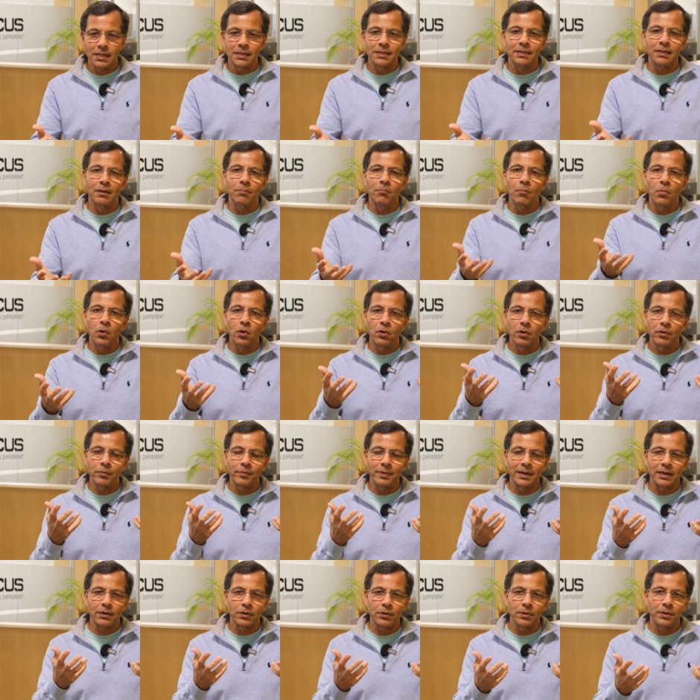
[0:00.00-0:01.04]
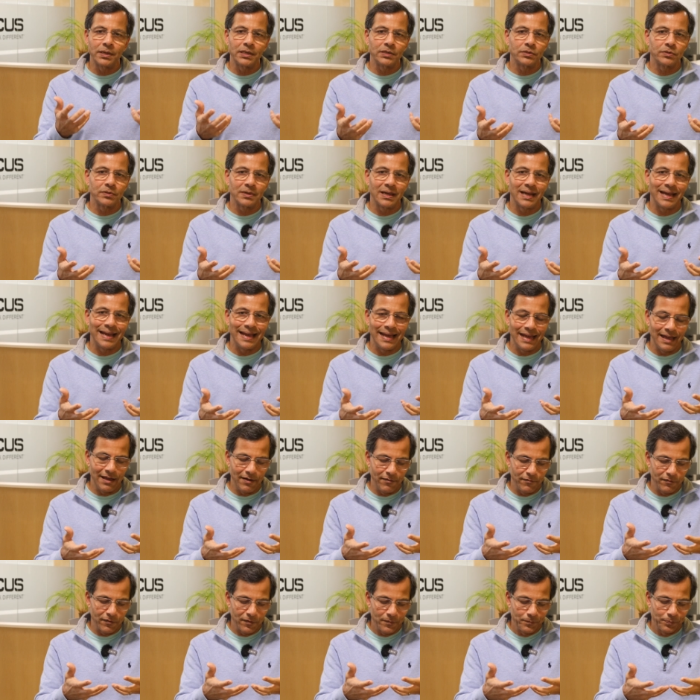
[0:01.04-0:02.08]
the more we are going to
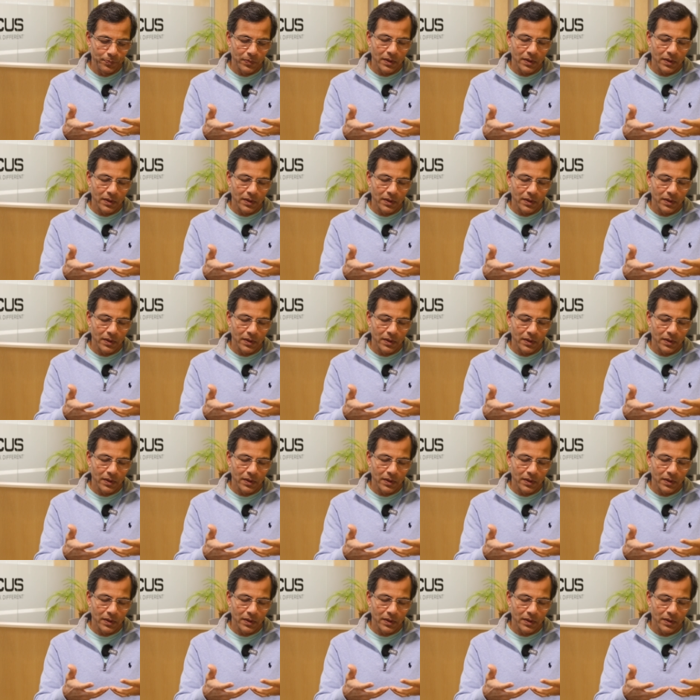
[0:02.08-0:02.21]
have